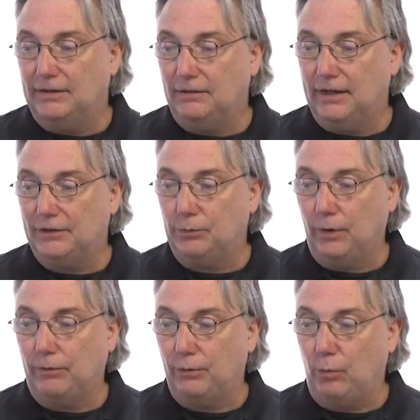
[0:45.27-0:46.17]
to let us
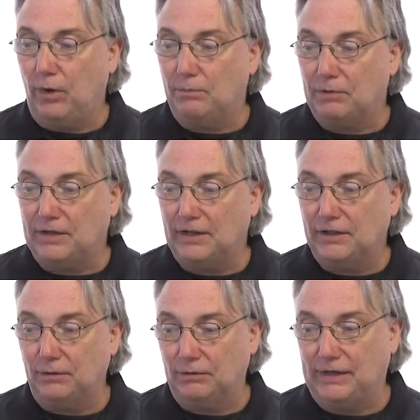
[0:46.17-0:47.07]
work with one
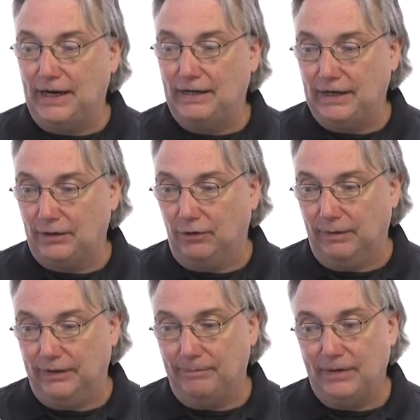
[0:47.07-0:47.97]
particular date
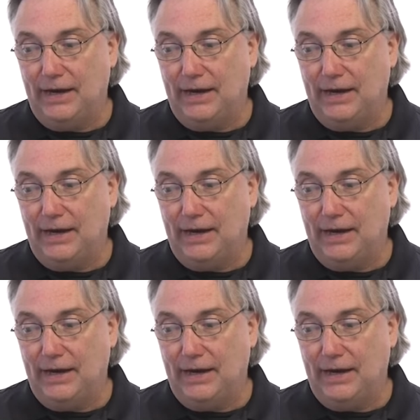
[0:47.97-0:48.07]
increment.